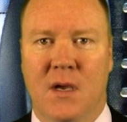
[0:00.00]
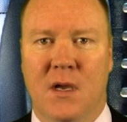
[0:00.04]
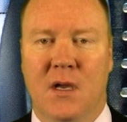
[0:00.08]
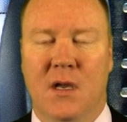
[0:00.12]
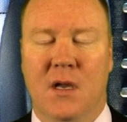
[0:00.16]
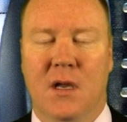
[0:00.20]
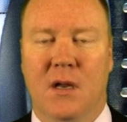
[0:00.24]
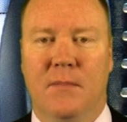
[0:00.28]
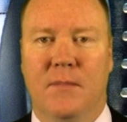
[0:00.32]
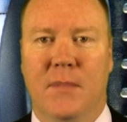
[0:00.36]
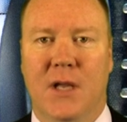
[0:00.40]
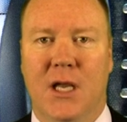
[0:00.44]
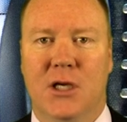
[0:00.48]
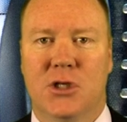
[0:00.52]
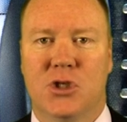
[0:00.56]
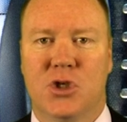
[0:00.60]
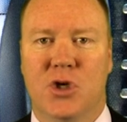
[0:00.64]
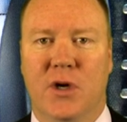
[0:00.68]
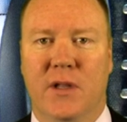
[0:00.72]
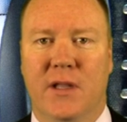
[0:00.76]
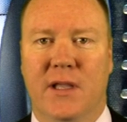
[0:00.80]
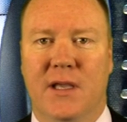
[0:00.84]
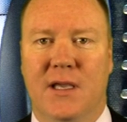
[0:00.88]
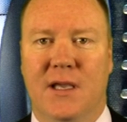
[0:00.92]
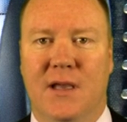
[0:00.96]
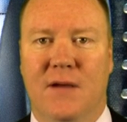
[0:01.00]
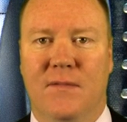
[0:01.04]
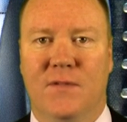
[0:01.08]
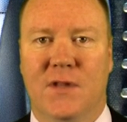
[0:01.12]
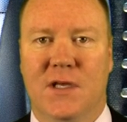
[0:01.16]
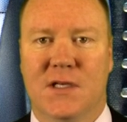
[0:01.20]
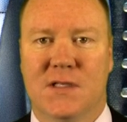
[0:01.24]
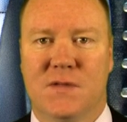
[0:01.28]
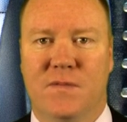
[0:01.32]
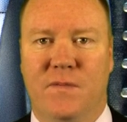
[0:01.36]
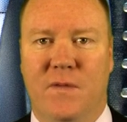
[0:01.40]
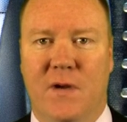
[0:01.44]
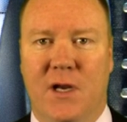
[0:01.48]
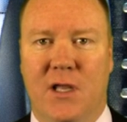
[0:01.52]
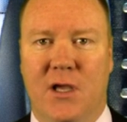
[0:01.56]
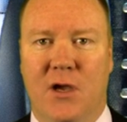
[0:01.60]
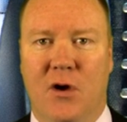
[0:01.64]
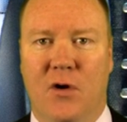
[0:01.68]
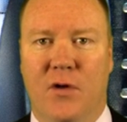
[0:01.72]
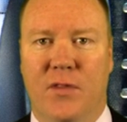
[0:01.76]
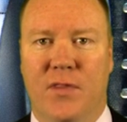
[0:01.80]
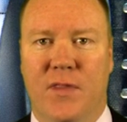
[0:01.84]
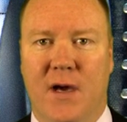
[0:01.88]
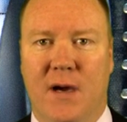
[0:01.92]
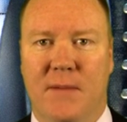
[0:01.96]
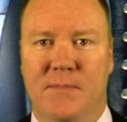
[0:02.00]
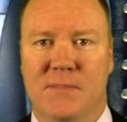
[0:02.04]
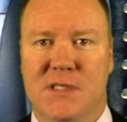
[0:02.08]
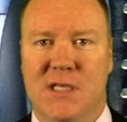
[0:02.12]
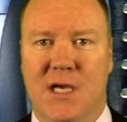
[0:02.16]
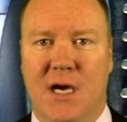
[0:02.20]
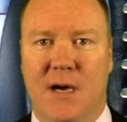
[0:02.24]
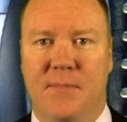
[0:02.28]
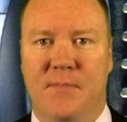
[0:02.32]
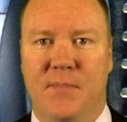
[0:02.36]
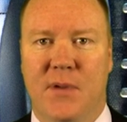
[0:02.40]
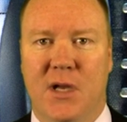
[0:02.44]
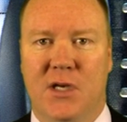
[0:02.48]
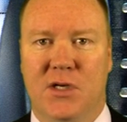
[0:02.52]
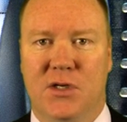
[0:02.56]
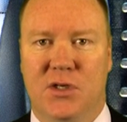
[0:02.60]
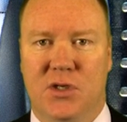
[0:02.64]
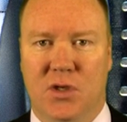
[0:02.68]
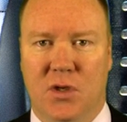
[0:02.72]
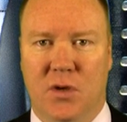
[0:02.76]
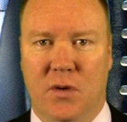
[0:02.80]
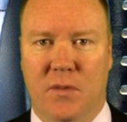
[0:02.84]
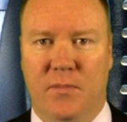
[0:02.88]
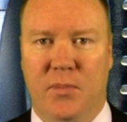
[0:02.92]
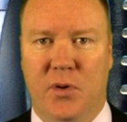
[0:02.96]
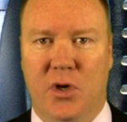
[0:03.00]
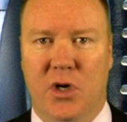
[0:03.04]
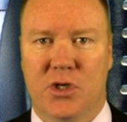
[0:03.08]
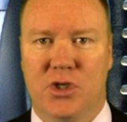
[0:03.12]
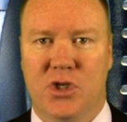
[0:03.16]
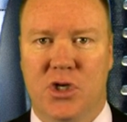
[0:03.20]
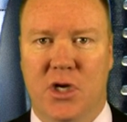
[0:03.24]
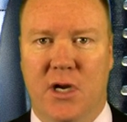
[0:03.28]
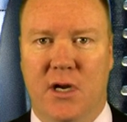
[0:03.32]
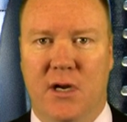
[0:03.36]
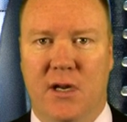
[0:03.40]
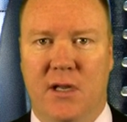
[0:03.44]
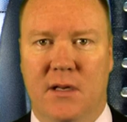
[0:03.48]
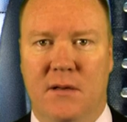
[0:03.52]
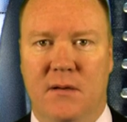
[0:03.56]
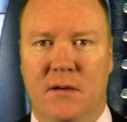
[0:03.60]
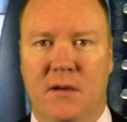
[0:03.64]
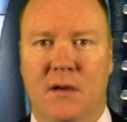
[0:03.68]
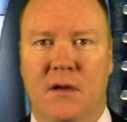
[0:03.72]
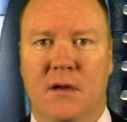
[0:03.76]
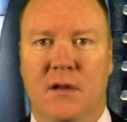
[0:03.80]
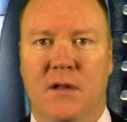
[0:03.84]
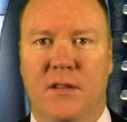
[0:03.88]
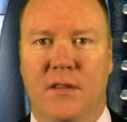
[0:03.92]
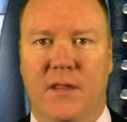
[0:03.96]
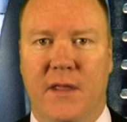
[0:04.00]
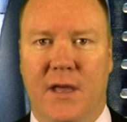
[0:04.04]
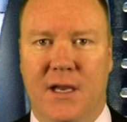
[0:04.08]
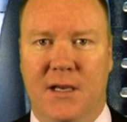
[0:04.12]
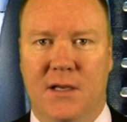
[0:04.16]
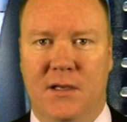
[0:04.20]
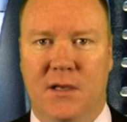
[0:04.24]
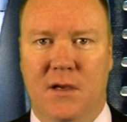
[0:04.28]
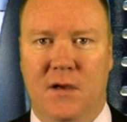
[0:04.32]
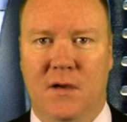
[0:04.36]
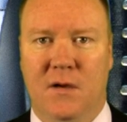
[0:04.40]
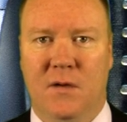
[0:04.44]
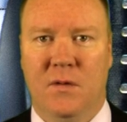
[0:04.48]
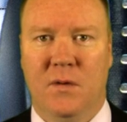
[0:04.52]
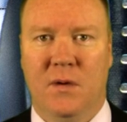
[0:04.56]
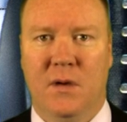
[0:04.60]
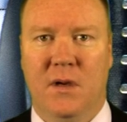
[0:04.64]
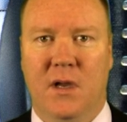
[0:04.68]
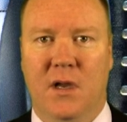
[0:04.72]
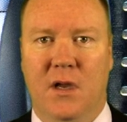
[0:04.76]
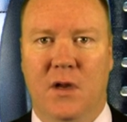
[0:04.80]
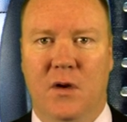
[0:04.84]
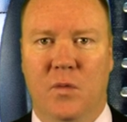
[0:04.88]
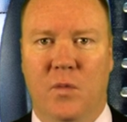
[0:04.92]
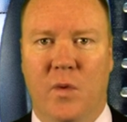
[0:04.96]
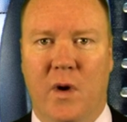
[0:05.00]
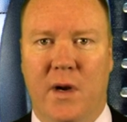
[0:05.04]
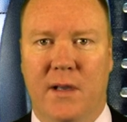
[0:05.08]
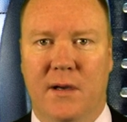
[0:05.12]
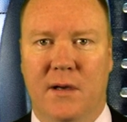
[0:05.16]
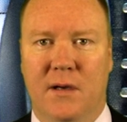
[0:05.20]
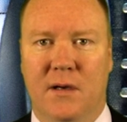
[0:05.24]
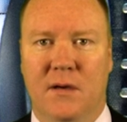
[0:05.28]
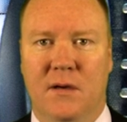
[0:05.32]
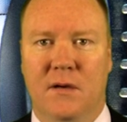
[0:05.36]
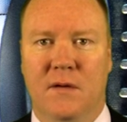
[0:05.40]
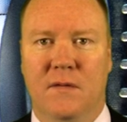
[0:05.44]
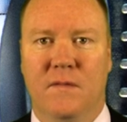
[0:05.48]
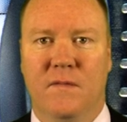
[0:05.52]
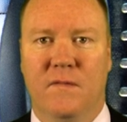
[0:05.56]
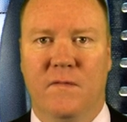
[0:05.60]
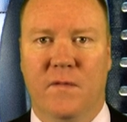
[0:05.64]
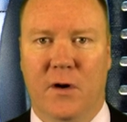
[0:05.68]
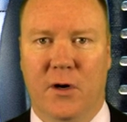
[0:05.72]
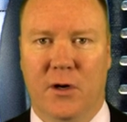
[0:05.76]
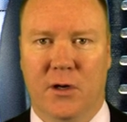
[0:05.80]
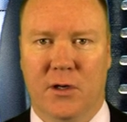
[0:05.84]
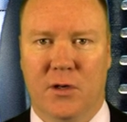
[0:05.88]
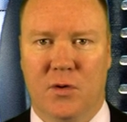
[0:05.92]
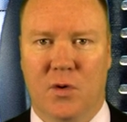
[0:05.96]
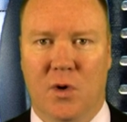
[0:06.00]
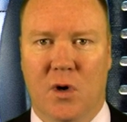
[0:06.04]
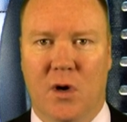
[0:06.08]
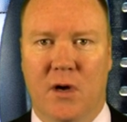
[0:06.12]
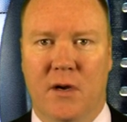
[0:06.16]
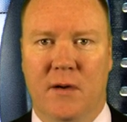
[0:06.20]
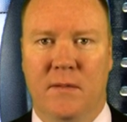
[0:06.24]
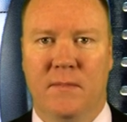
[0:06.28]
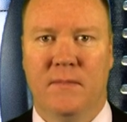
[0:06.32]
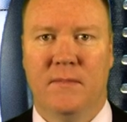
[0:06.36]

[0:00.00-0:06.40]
And make sure that you give this video a thumbs up. I do appreciate it. Thank you. In winning, Vernon Croy.